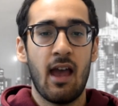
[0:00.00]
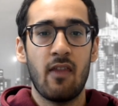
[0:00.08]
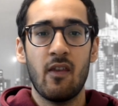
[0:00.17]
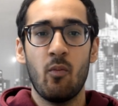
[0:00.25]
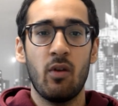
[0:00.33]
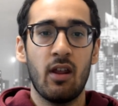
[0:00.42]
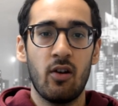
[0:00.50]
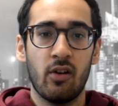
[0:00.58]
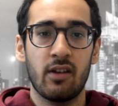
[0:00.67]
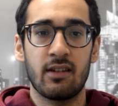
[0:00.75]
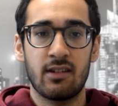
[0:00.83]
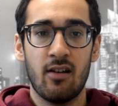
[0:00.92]
And then when I
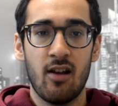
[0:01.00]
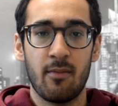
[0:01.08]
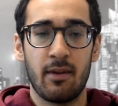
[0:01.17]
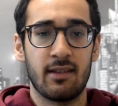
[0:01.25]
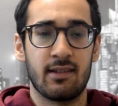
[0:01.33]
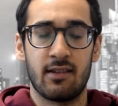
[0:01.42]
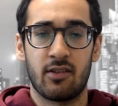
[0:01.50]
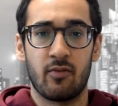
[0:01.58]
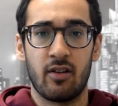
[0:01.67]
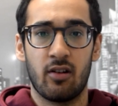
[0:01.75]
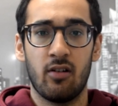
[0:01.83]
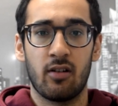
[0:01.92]
look at the time, it says
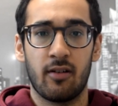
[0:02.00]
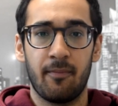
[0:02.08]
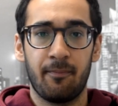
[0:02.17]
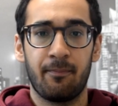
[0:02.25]
3 o'clock.